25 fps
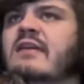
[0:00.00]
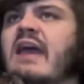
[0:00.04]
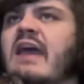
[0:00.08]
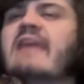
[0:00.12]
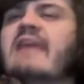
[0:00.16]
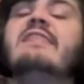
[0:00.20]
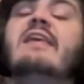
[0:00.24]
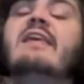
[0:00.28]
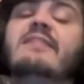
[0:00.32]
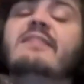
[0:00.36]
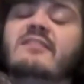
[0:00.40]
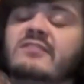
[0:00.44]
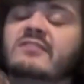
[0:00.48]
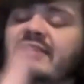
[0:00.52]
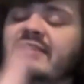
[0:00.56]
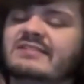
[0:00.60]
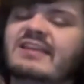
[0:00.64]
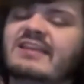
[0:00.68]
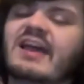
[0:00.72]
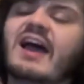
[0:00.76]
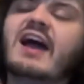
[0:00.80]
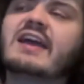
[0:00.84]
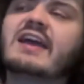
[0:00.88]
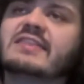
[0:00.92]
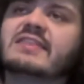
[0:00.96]
And then there's a
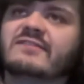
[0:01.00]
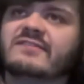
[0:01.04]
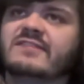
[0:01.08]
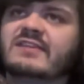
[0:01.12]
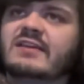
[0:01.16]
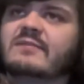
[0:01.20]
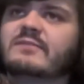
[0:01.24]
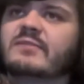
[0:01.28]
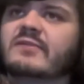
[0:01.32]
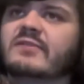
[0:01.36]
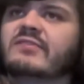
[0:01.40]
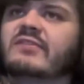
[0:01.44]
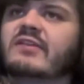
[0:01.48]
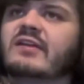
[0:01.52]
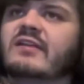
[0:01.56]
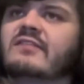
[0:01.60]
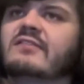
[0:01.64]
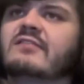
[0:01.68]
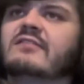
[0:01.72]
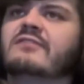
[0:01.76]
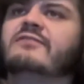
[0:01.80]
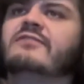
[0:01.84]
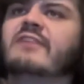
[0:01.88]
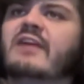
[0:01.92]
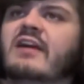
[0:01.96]
tithe of 10%.
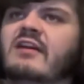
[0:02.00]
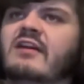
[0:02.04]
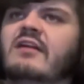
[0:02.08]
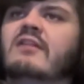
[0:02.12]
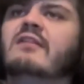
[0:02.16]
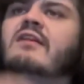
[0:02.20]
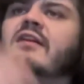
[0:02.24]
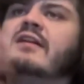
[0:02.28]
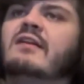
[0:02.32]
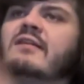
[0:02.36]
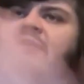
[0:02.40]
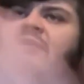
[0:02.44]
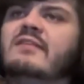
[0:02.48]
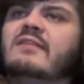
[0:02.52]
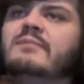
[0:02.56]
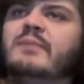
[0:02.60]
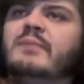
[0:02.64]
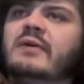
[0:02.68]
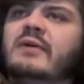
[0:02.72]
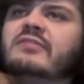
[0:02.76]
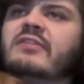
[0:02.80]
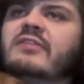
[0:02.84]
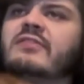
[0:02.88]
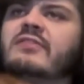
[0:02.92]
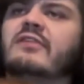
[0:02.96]
So Pharaoh is
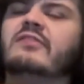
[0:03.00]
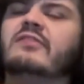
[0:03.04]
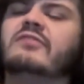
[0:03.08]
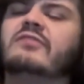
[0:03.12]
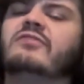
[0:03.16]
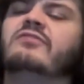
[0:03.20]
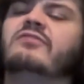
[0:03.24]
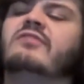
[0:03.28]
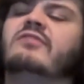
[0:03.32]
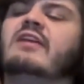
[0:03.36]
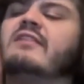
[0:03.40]
both of those,